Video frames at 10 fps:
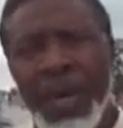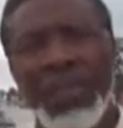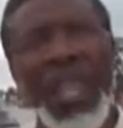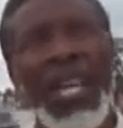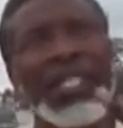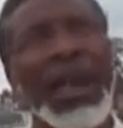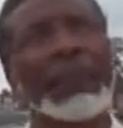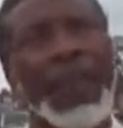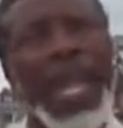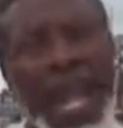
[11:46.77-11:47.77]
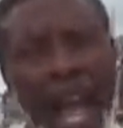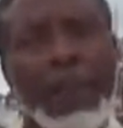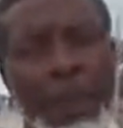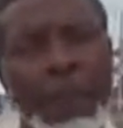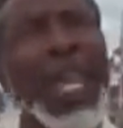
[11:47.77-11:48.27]
but there's a
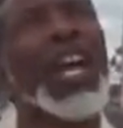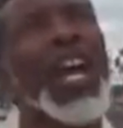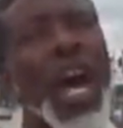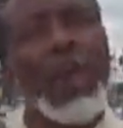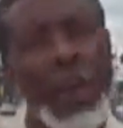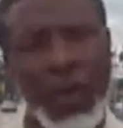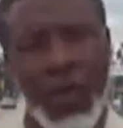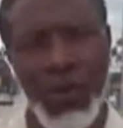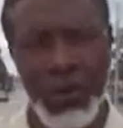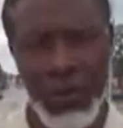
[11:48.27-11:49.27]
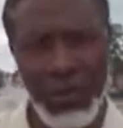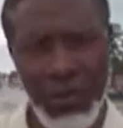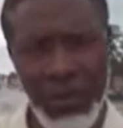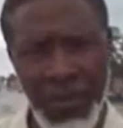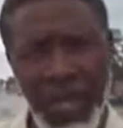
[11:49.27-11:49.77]
bigger upper room.
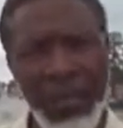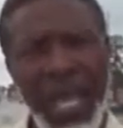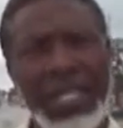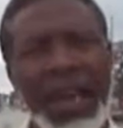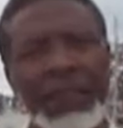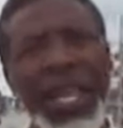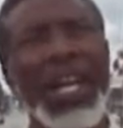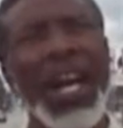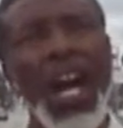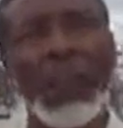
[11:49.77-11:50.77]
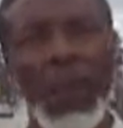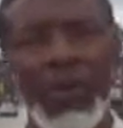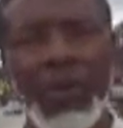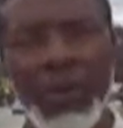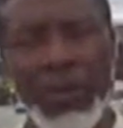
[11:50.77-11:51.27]
There's a bigger
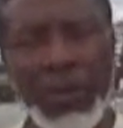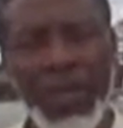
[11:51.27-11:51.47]
upper room.